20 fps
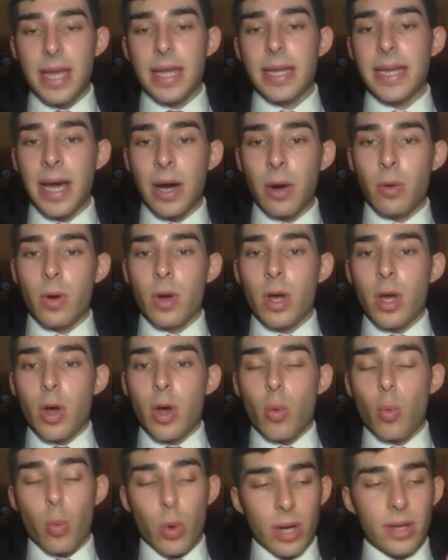Now,
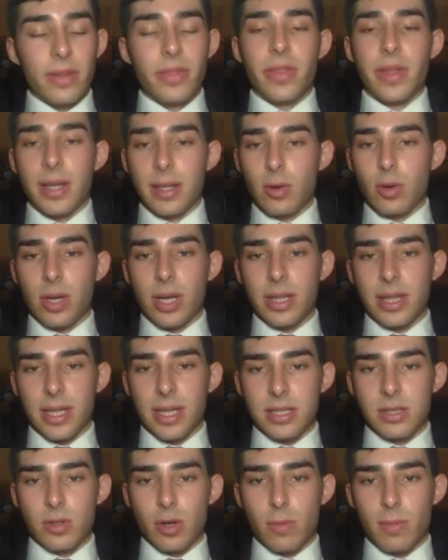one thing, okay, that
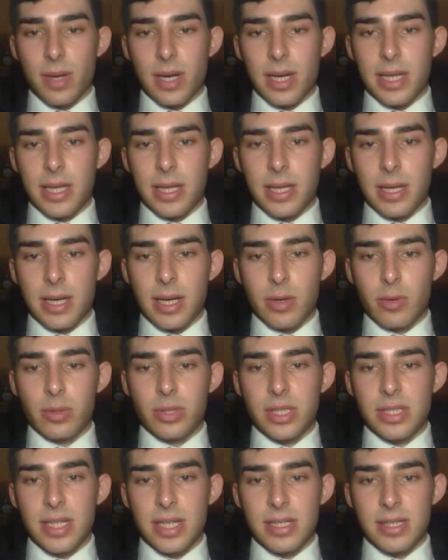is normally
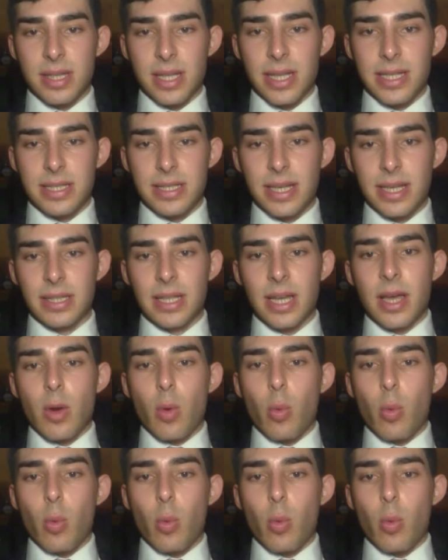criticized is that